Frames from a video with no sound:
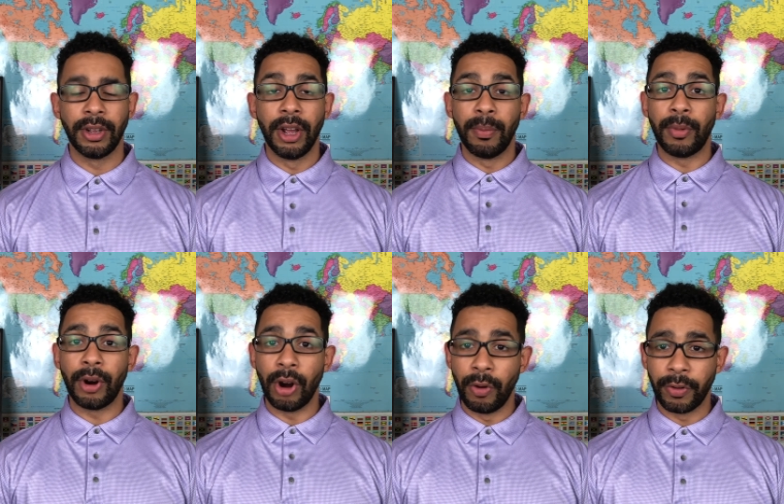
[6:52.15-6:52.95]

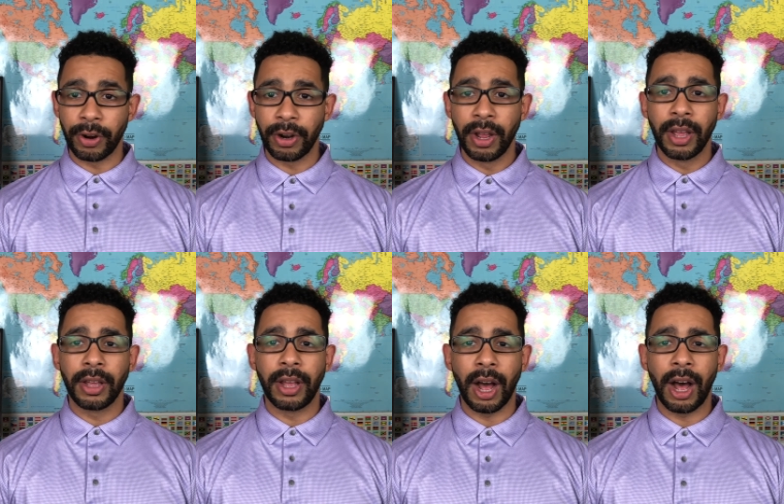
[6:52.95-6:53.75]
Moreover,
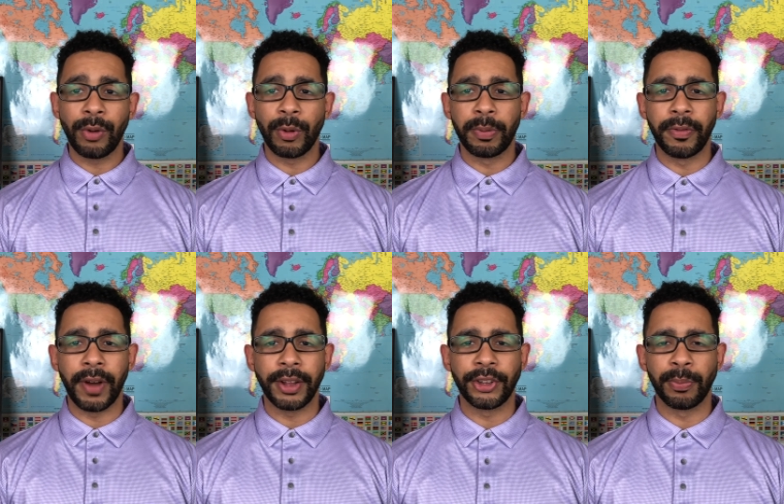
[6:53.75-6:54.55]
God will
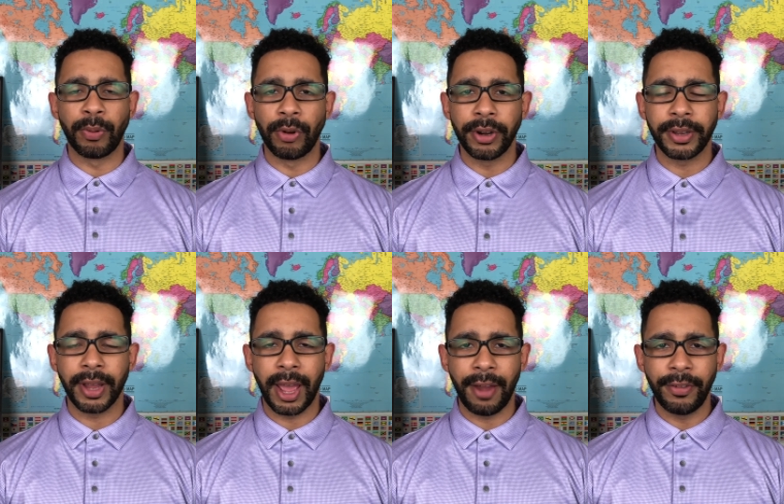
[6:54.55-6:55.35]
provide support
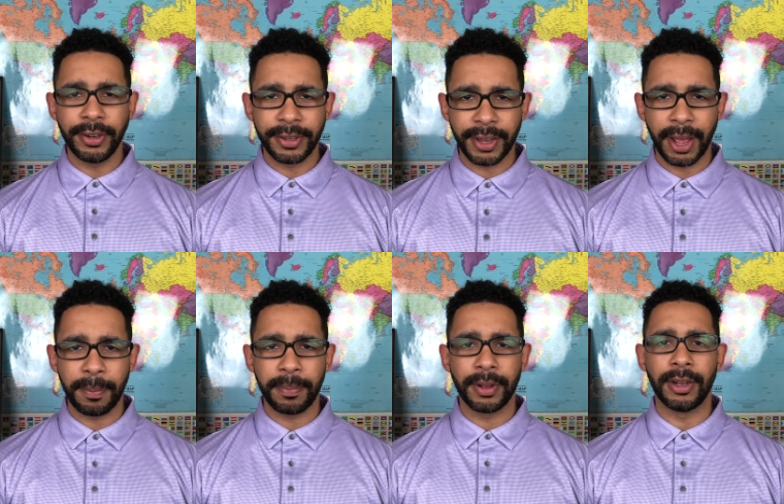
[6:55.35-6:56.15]
every
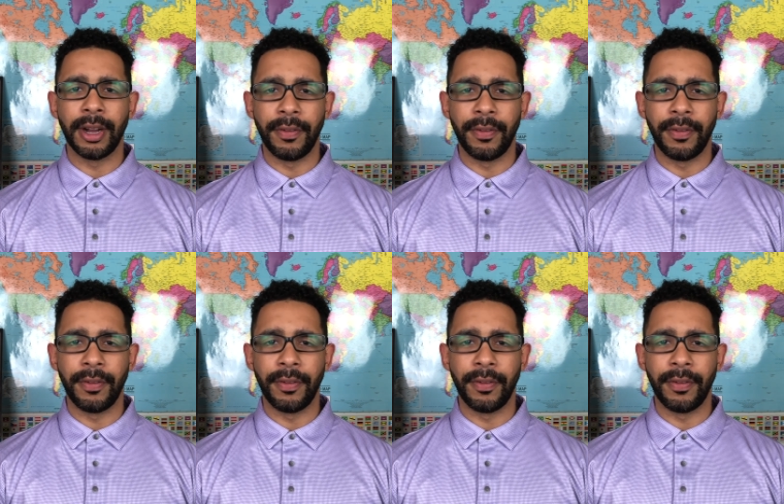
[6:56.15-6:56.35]
step of the